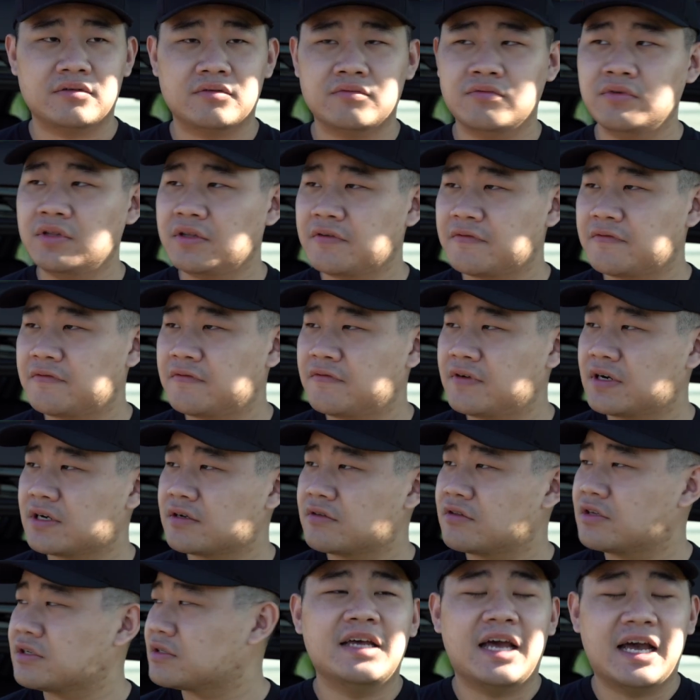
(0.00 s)
Who the
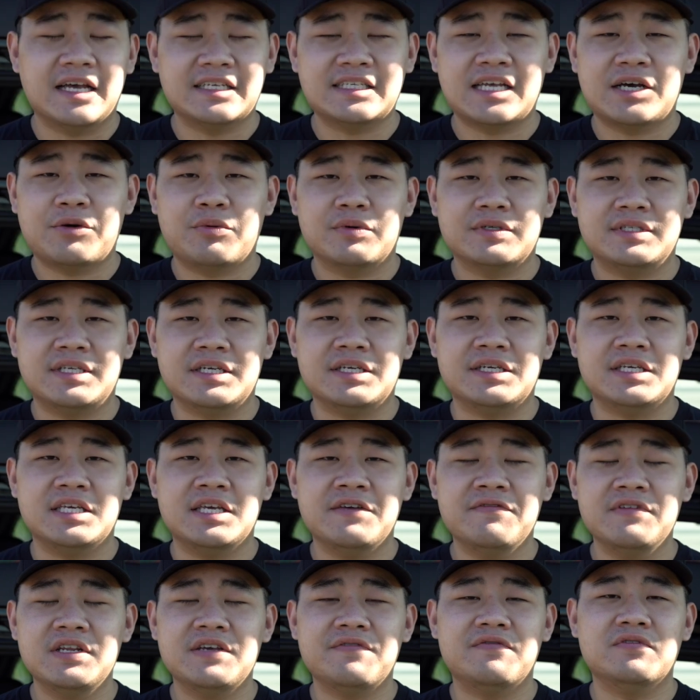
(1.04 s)
fuck is? As I was saying,
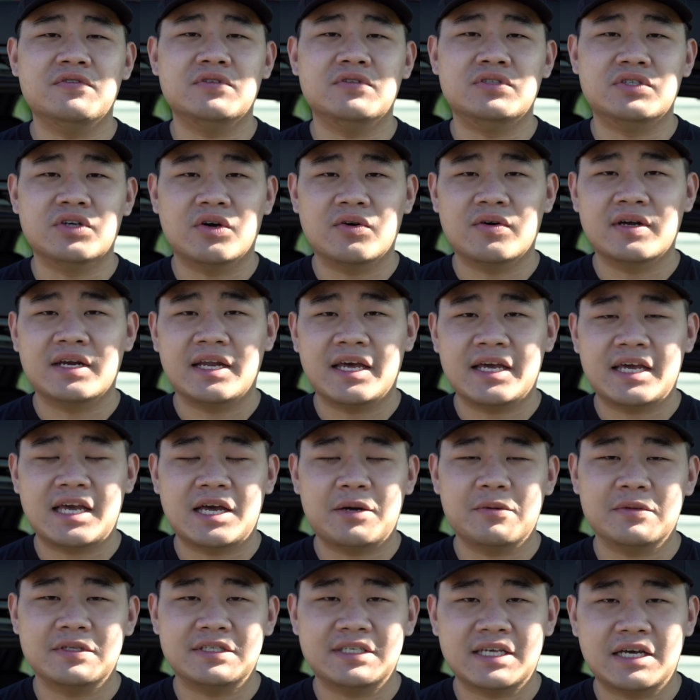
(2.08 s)
even if you don't like
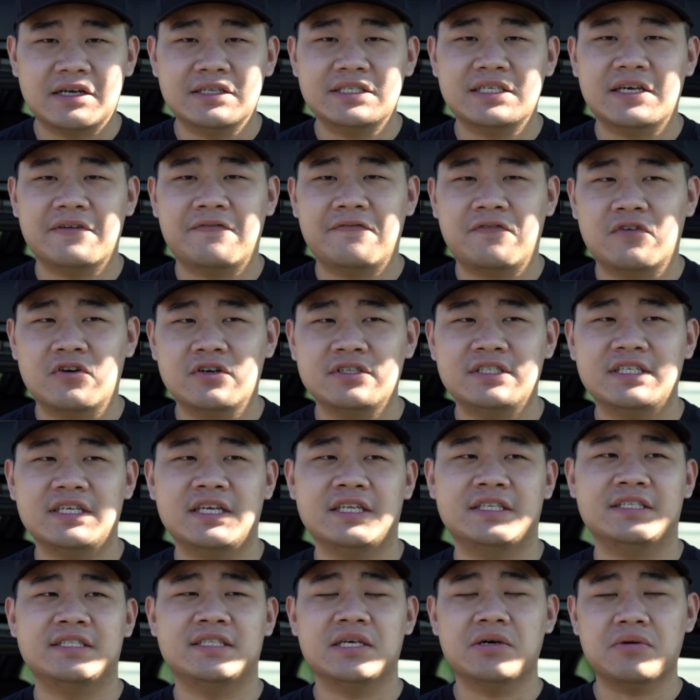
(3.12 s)
how it sounds at first,
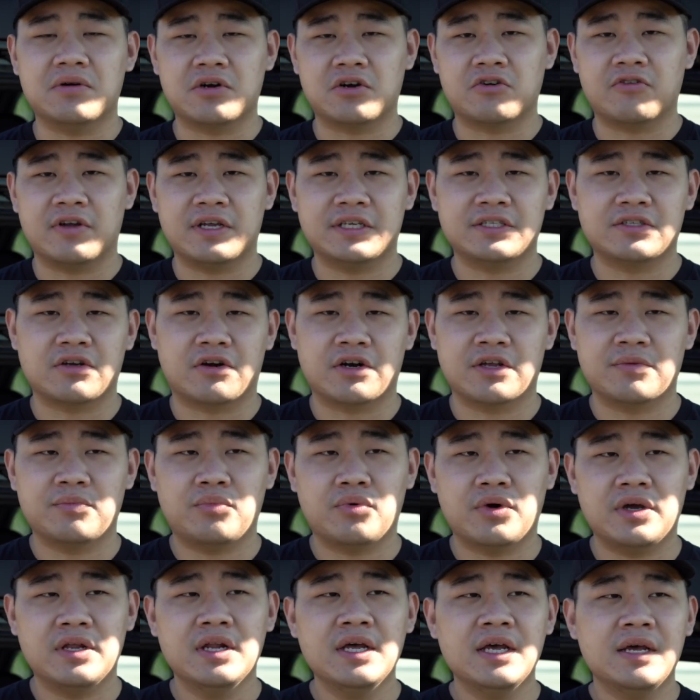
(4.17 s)
it's still a great starting
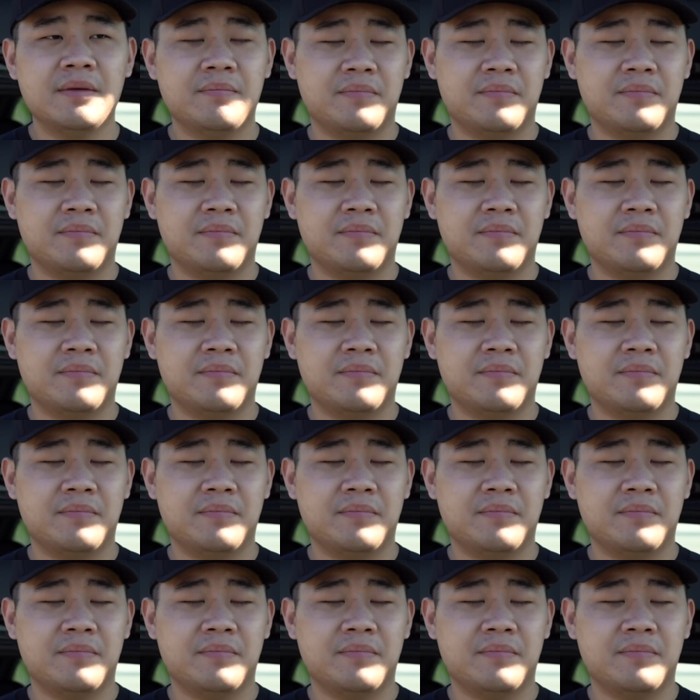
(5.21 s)
point,